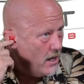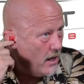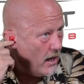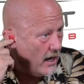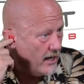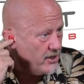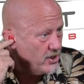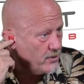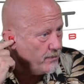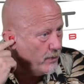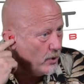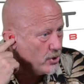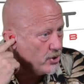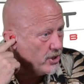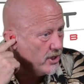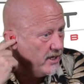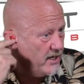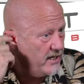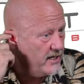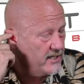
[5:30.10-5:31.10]
I just push
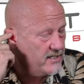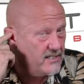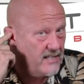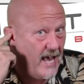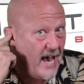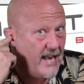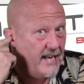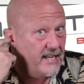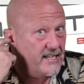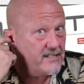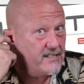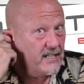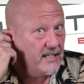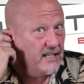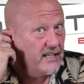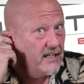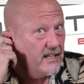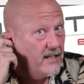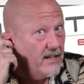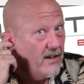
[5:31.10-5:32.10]
it in. It's that
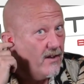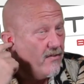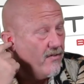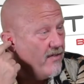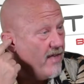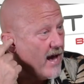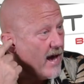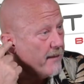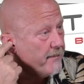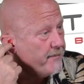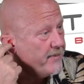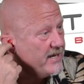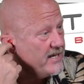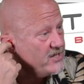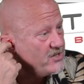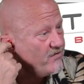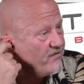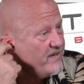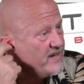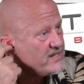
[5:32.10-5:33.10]
easy. That
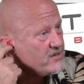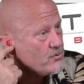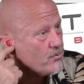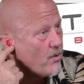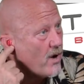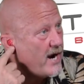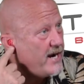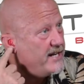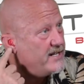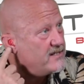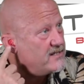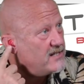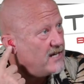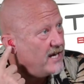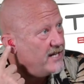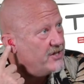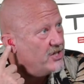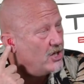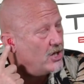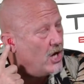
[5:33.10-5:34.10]
piece fits right
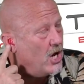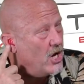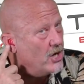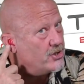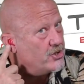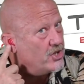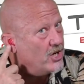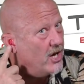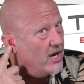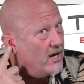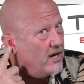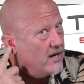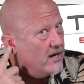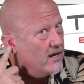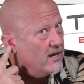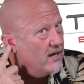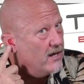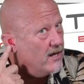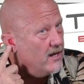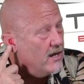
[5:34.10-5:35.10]
inside the concha
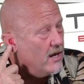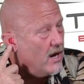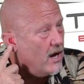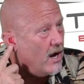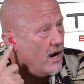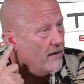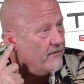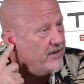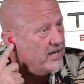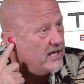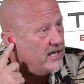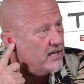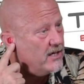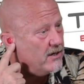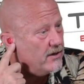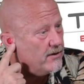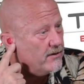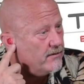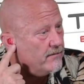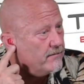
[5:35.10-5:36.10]
of the
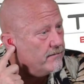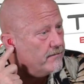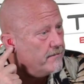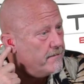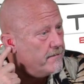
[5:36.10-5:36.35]
ear,